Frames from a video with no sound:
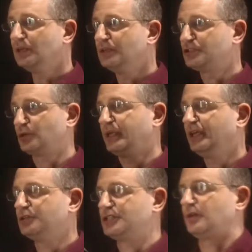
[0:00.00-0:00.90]
So
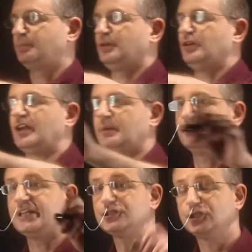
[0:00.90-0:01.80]
here's our periodic
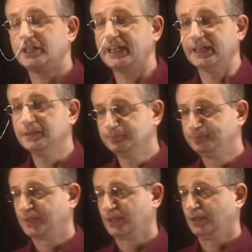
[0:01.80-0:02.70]
potential again,
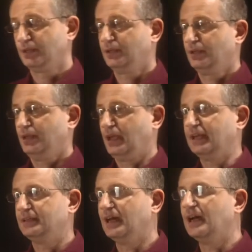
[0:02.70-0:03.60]

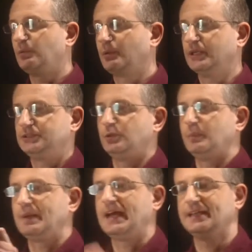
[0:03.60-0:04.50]
and we want to
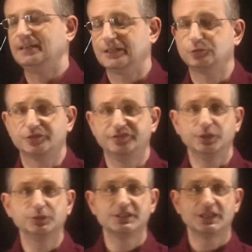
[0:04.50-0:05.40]
apply an electric
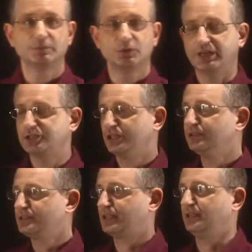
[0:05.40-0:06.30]
field in some
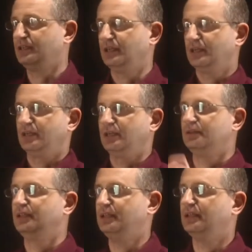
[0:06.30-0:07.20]
direction, say
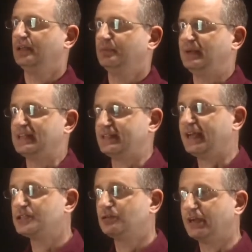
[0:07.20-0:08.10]
in the plus
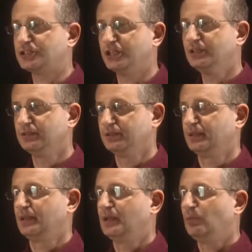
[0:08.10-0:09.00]
x direction.
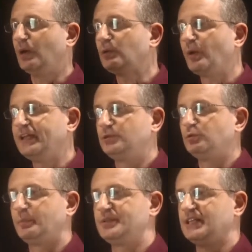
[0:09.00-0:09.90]
One way to
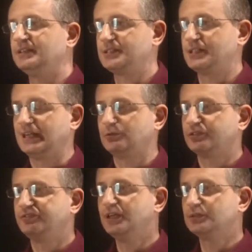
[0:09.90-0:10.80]
represent this
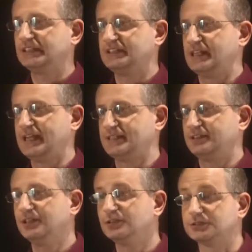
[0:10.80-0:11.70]
electric field is as a
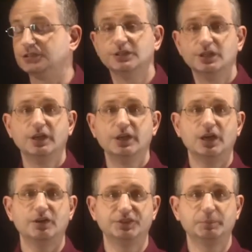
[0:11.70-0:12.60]
tilt
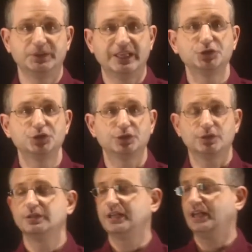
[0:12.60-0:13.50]
of the
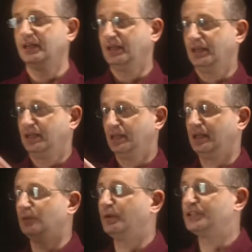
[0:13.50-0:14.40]
potential
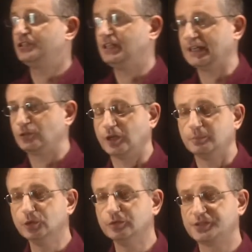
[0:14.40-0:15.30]
in which the electron
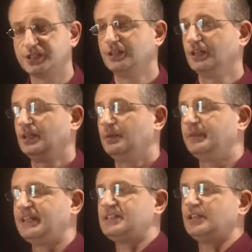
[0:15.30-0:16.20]
moves,
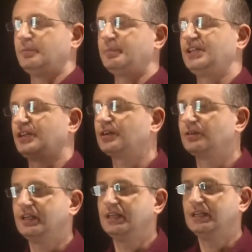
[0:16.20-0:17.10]
but that's not a
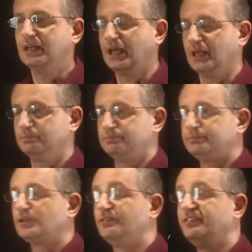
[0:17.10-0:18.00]
particularly
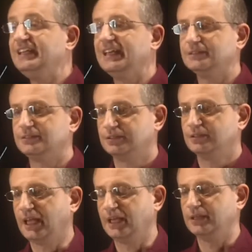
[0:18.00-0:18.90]
convenient
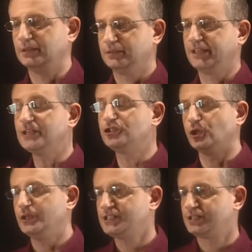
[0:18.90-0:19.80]
gate
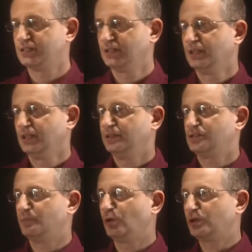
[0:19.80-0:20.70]
choice.
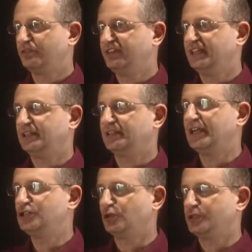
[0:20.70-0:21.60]
There's a more convenient
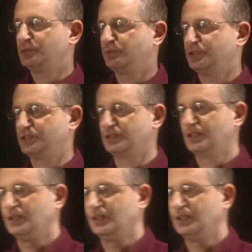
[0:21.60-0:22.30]
gate choice, which is